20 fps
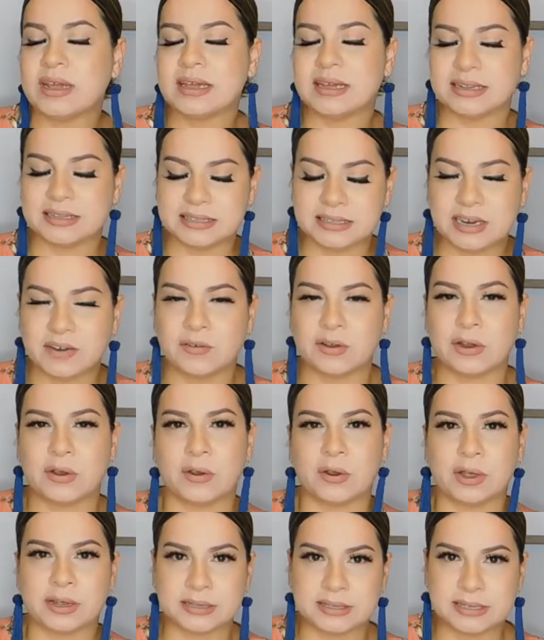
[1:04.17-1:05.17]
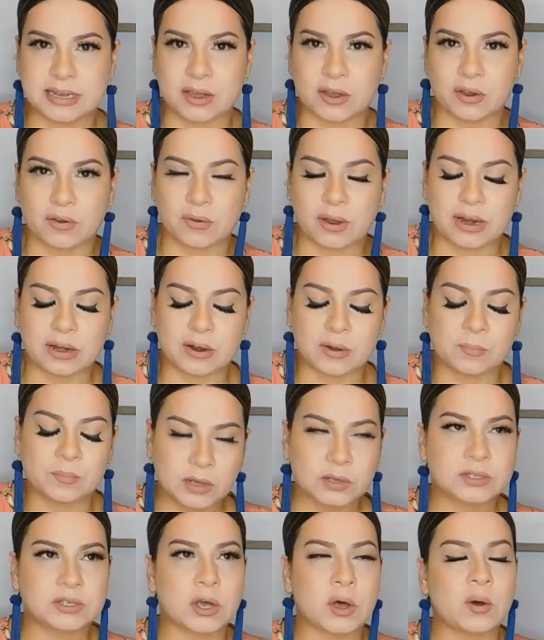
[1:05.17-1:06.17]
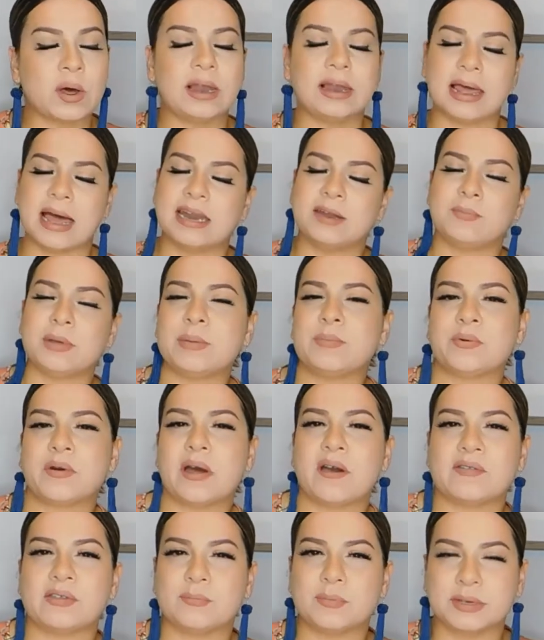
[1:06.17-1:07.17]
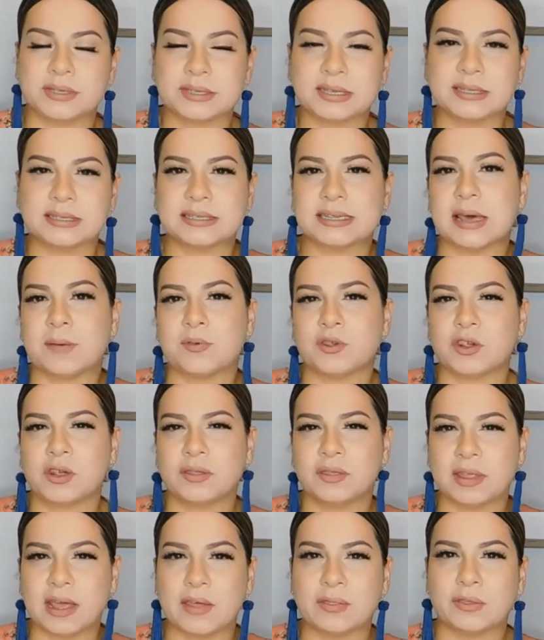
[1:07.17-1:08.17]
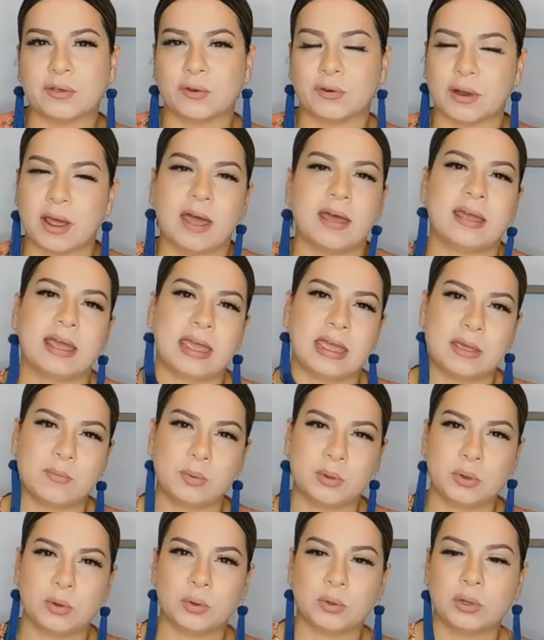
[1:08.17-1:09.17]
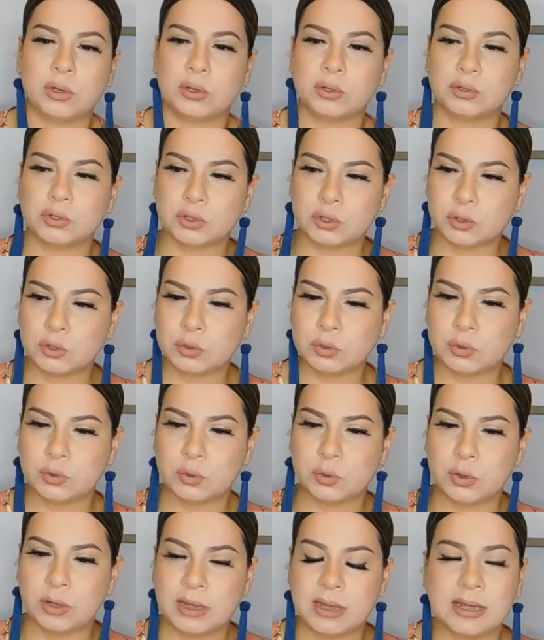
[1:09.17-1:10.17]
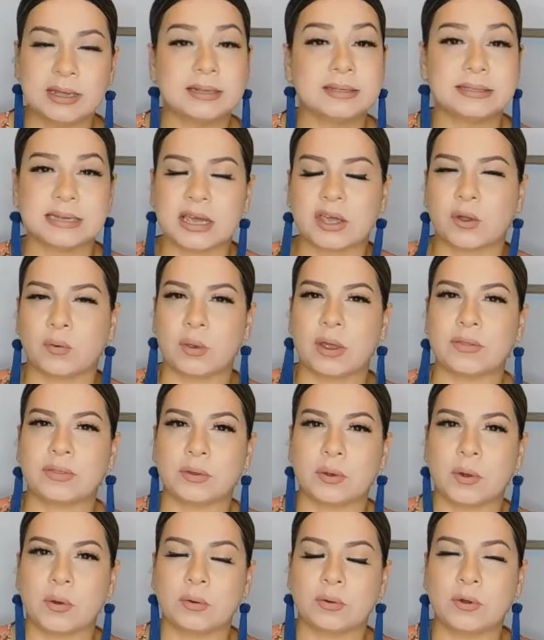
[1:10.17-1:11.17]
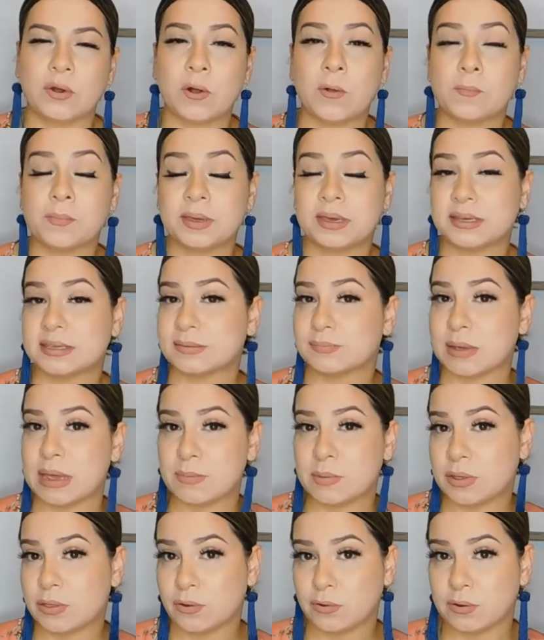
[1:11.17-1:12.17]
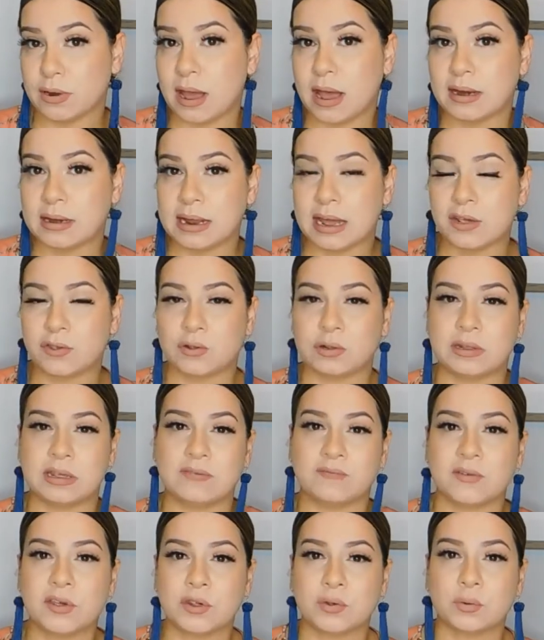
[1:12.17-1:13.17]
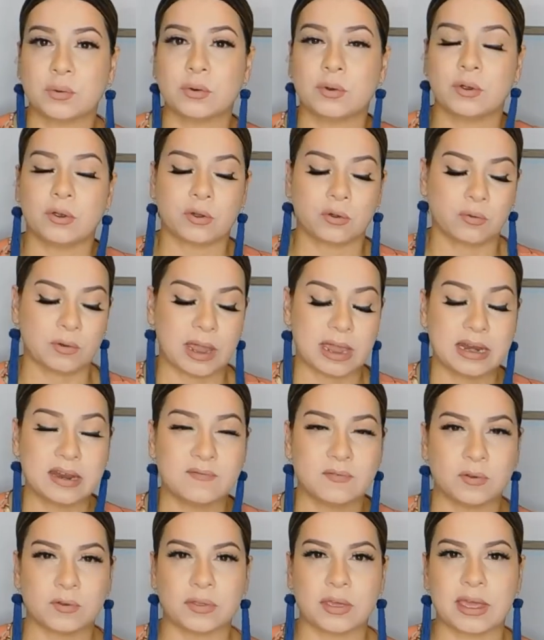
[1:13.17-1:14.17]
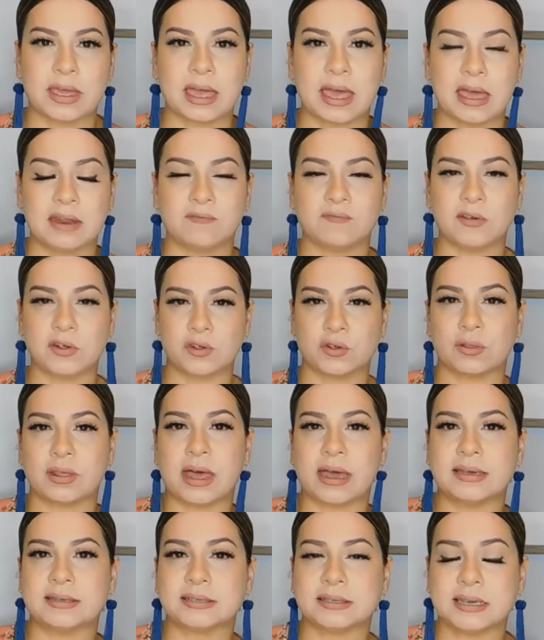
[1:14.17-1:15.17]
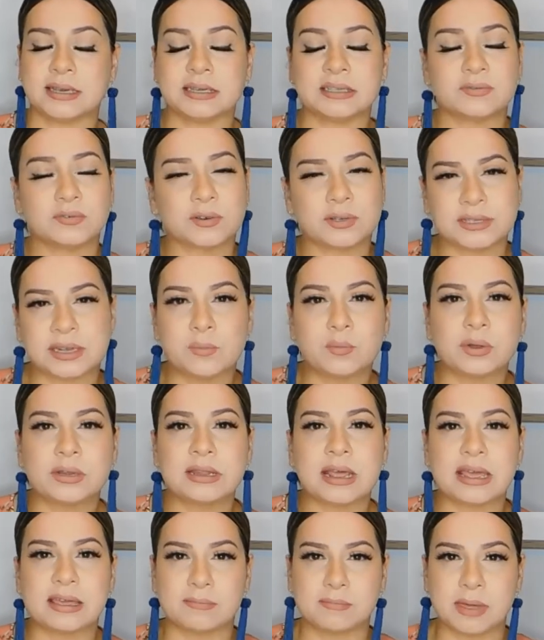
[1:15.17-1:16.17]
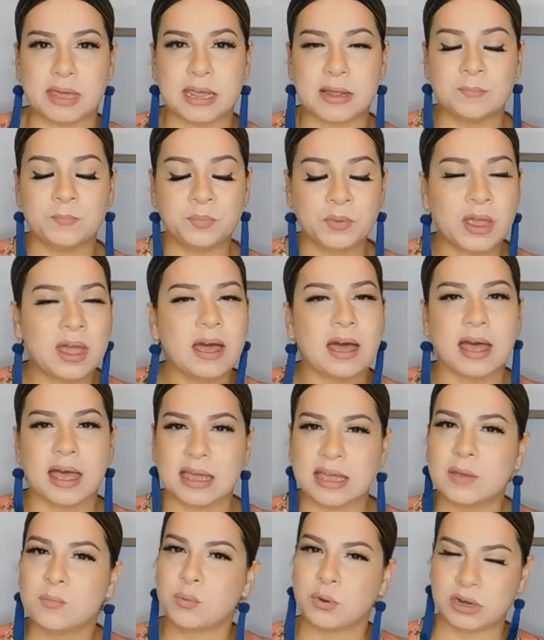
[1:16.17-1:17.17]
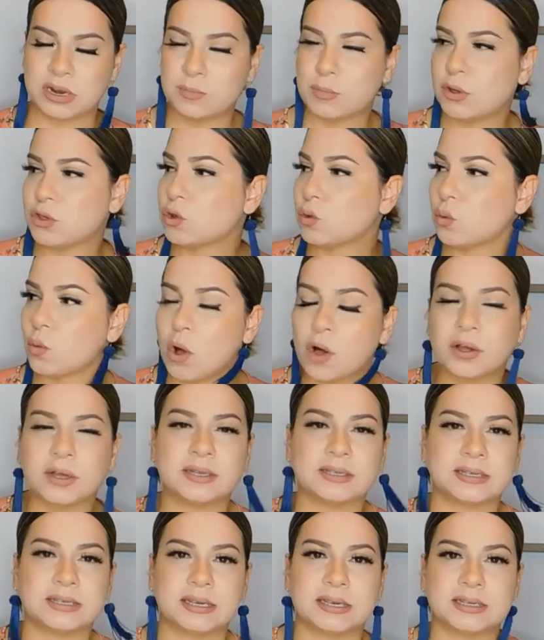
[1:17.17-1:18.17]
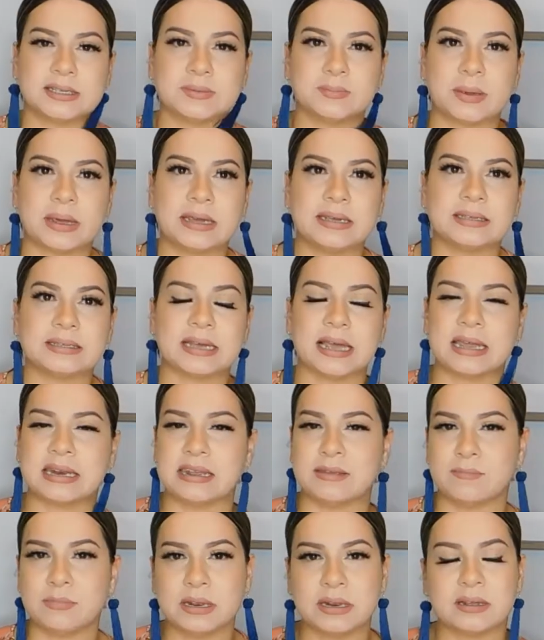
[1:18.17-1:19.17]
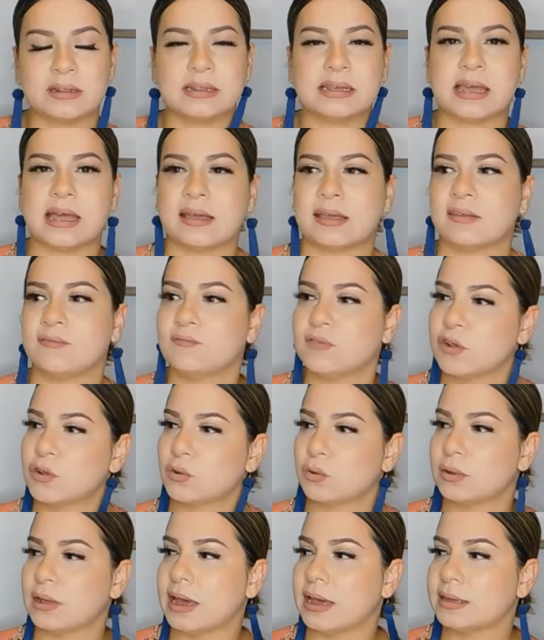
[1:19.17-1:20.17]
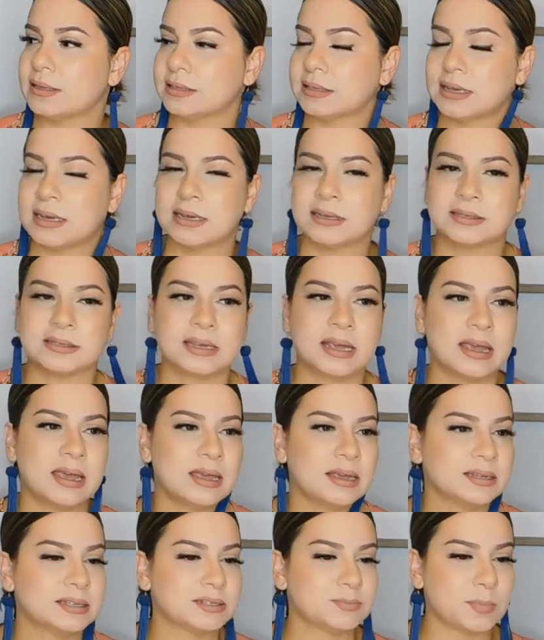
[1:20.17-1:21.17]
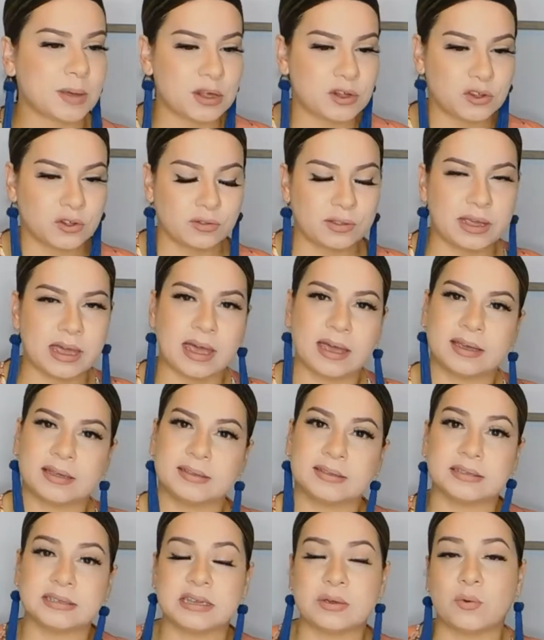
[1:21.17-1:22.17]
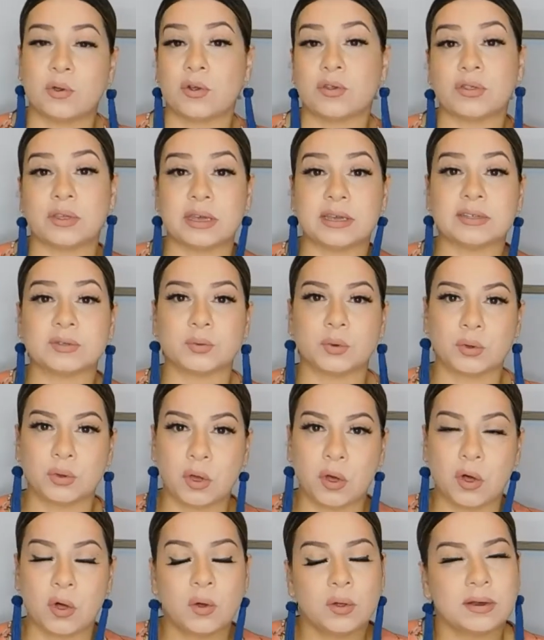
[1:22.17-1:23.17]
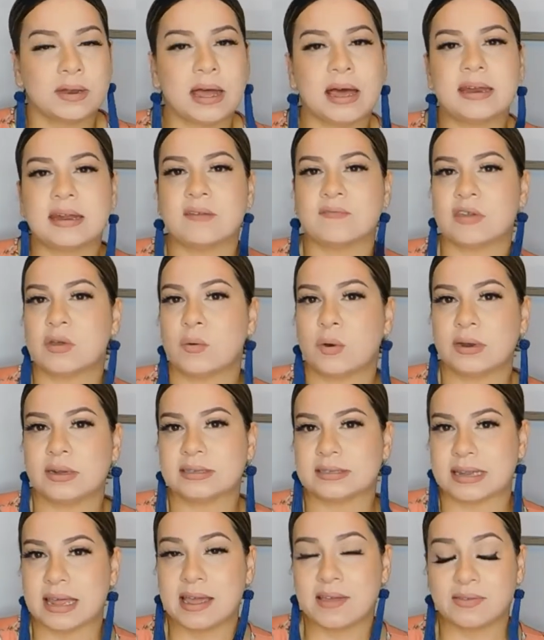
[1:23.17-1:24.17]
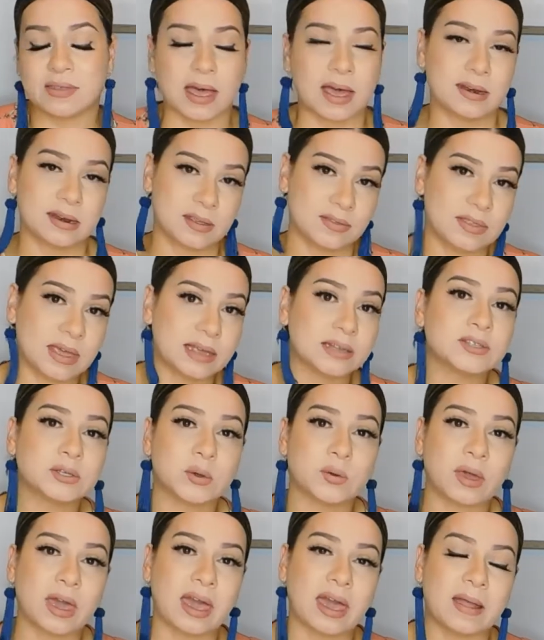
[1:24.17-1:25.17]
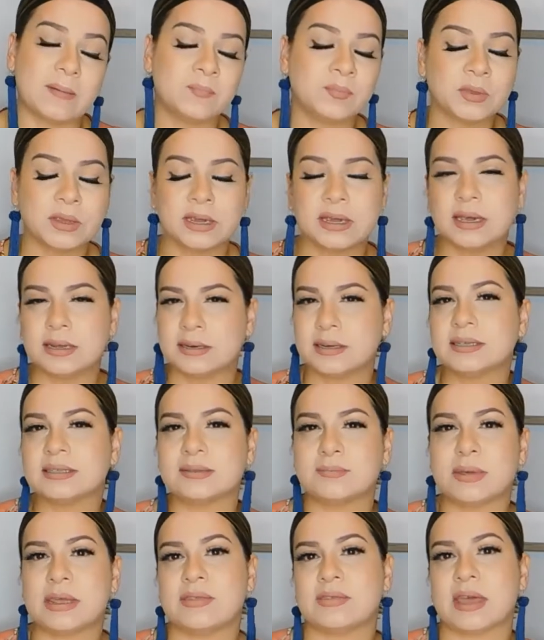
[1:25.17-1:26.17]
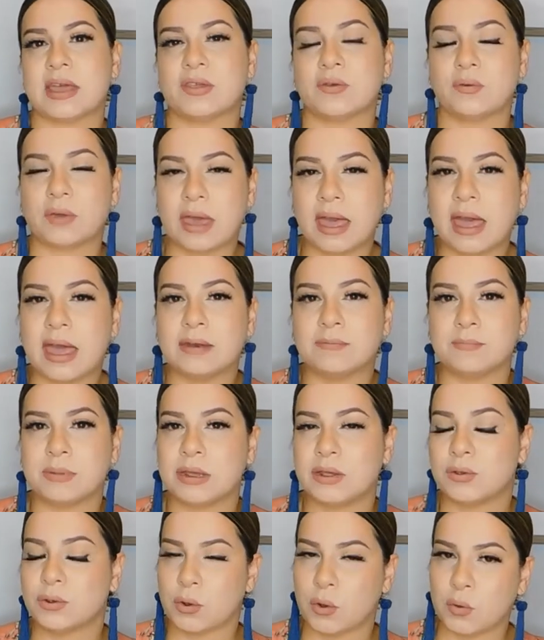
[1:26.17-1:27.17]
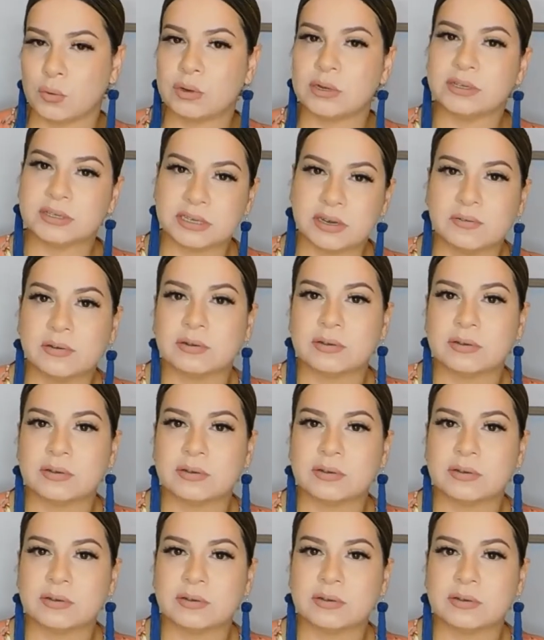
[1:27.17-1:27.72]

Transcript: interior decorator. So a lot of people have the misconception that they're not able to decorate their own home because maybe they're not naturally visual or creative, or they can't visualize things. For someone like me, I can pretty much walk into a space and immediately I can visualize things. Spatially, I can see where things will go. Not everyone is like that, and that's okay. It doesn't mean that you can't be your own interior